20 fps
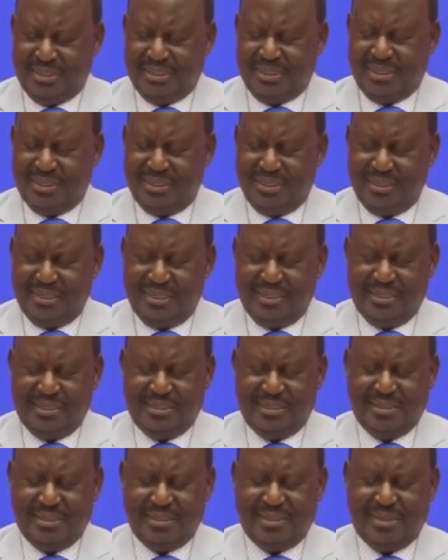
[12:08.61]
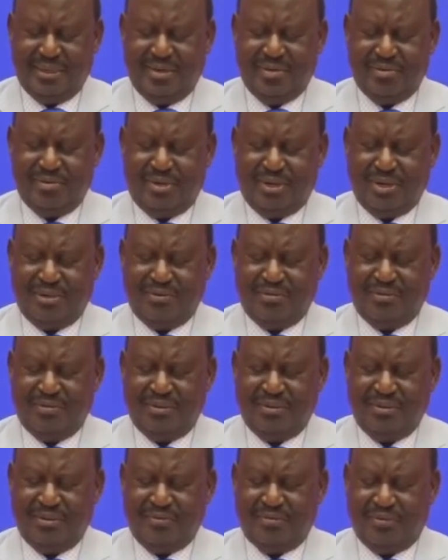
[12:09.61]
that laid the groundwork
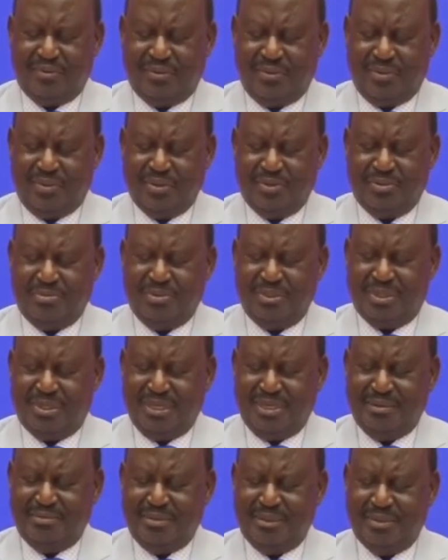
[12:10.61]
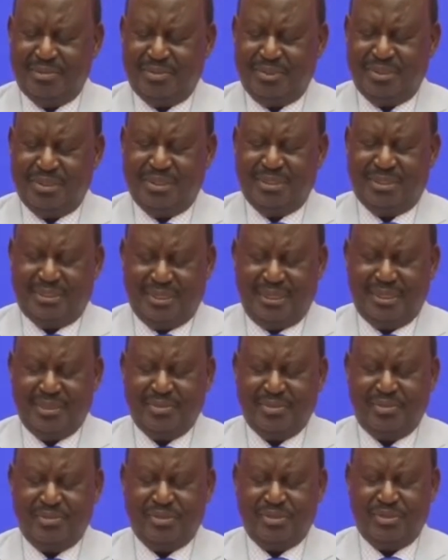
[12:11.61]
for what became the
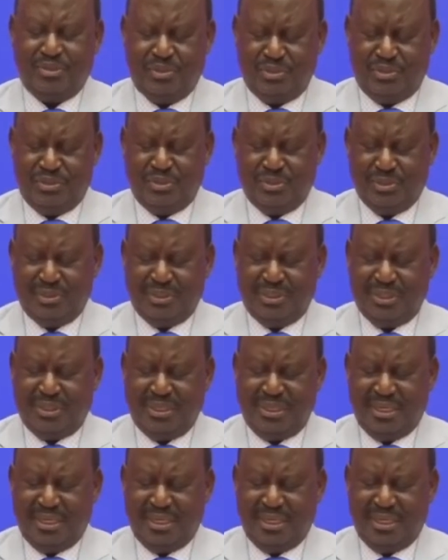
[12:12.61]
2010 Constitution